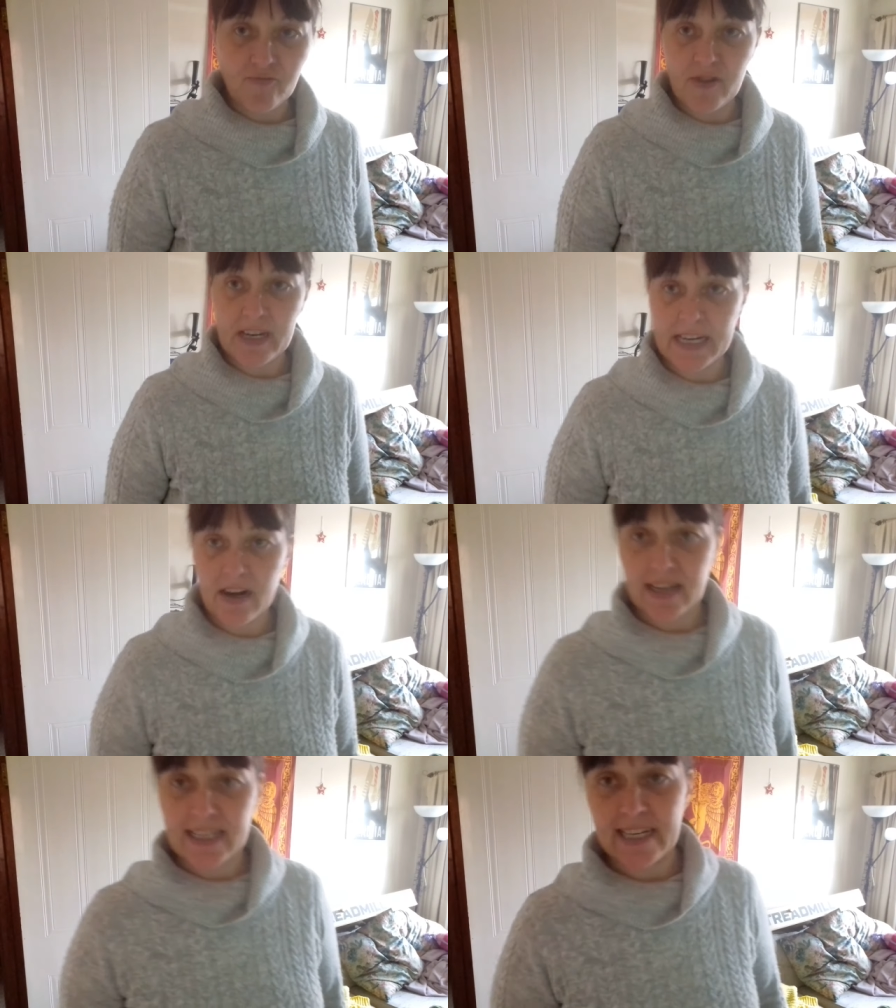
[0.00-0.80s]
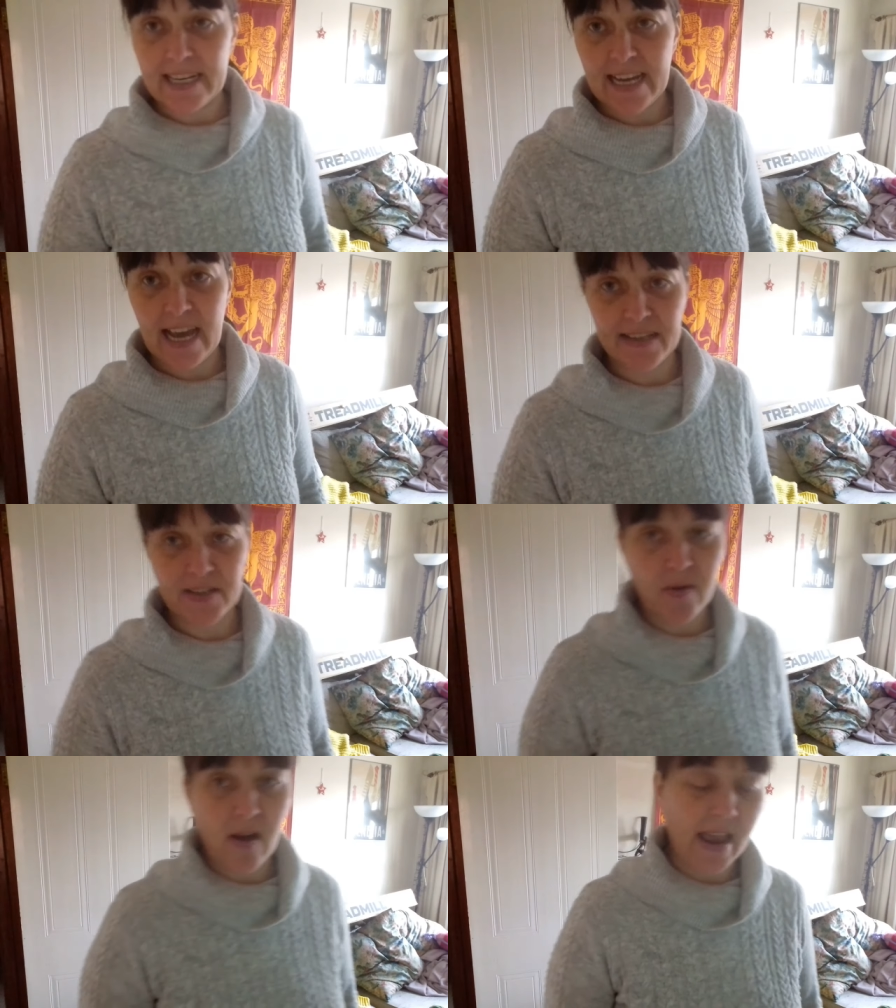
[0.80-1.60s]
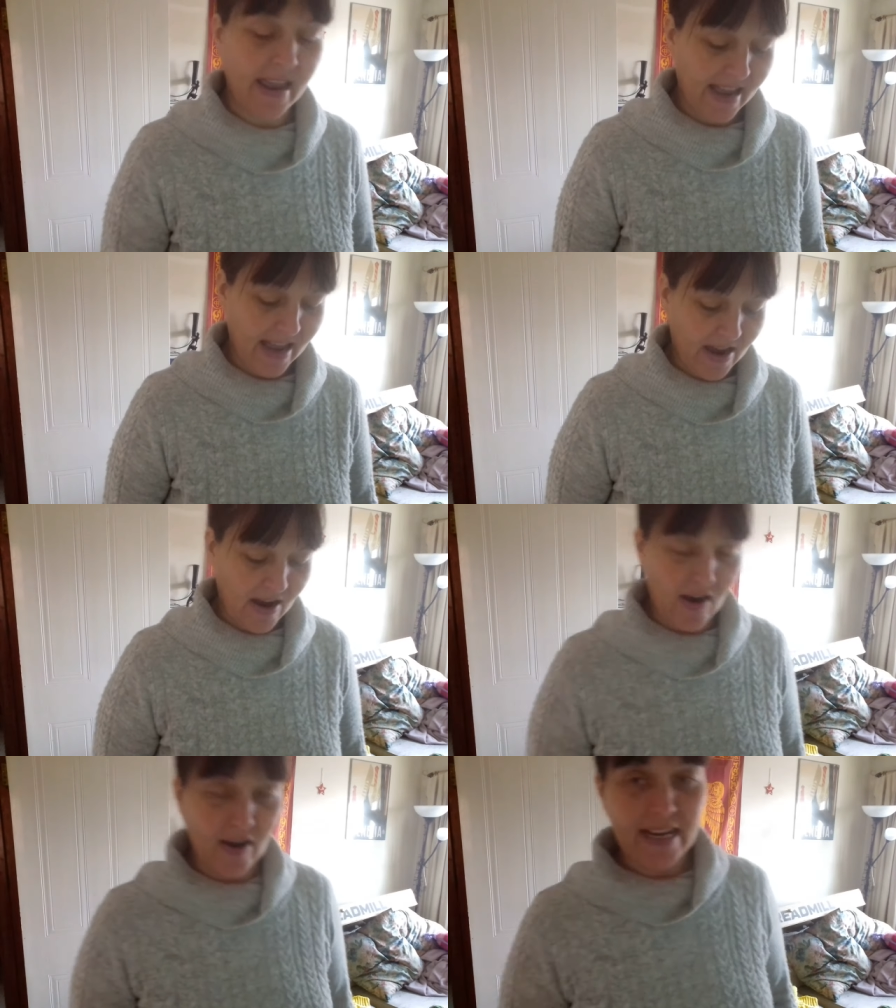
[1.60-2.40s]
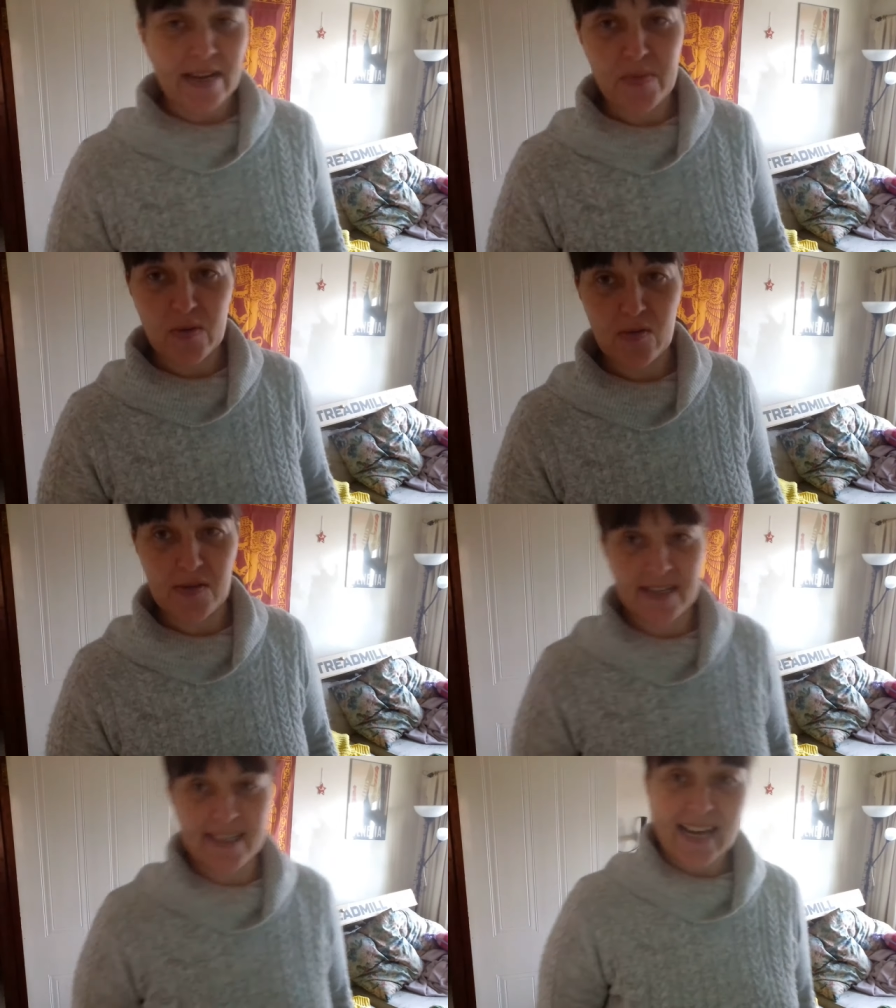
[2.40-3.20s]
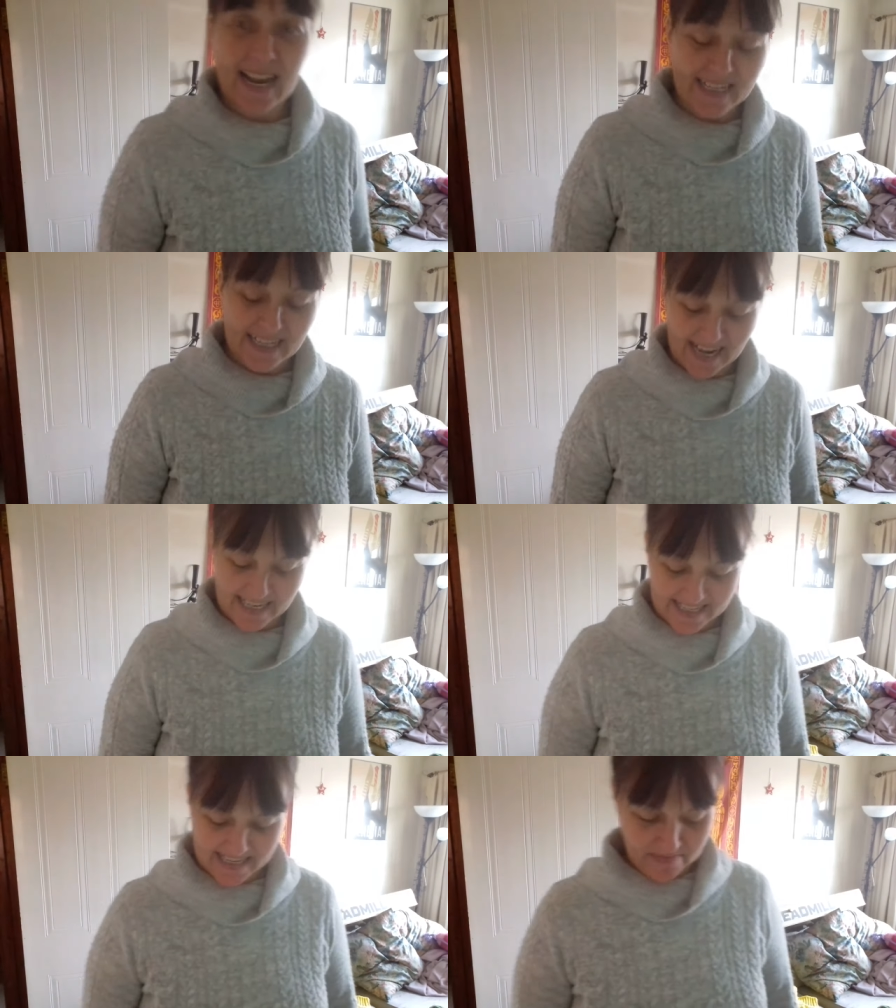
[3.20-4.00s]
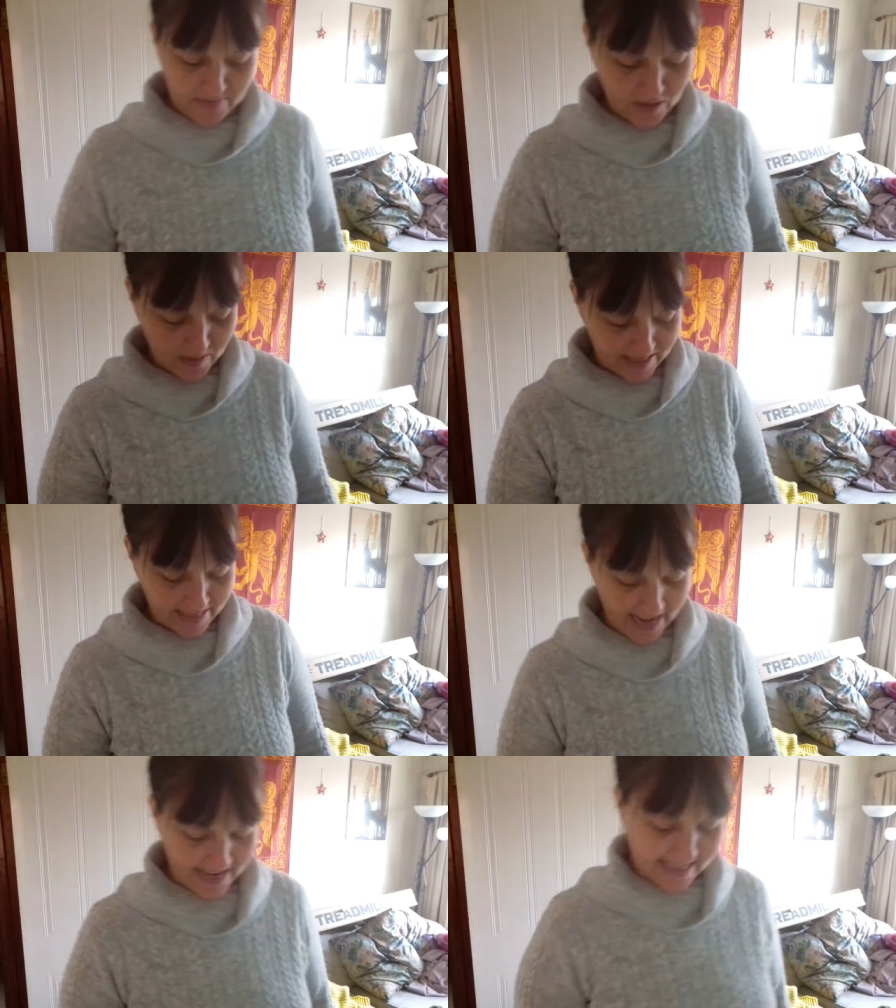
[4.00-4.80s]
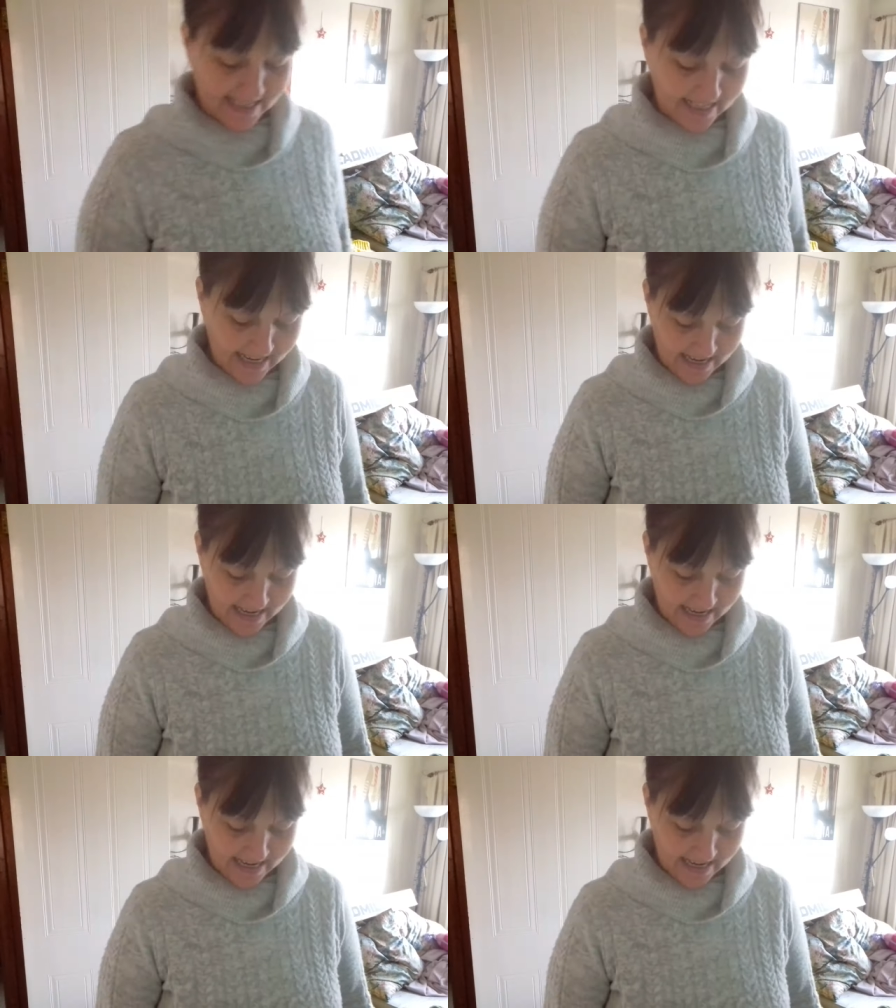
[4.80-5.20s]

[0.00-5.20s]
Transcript: really nicely under my ironing board standing desk between the legs.